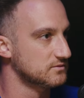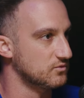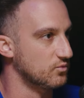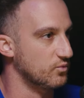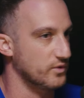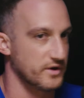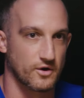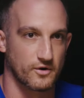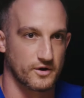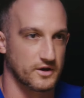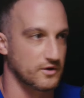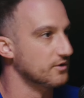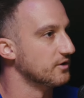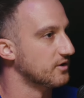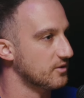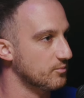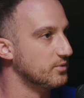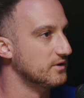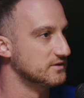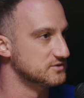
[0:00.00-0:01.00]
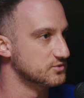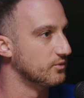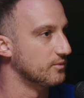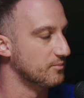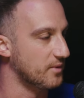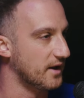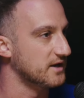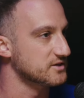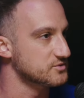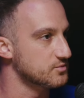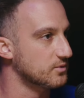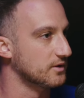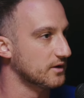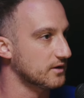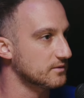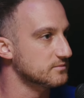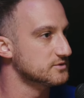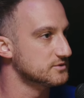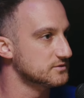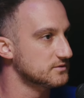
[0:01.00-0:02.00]
we are here to compete to win basketball
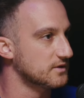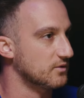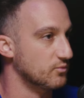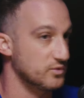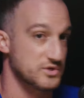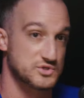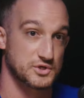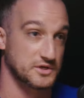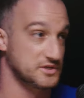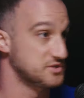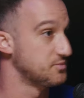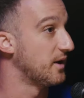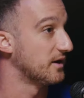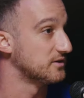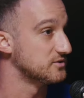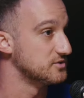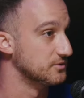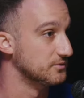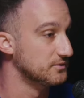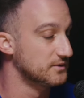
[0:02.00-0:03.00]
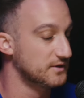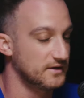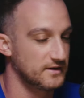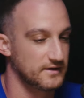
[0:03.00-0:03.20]
games and we should expect to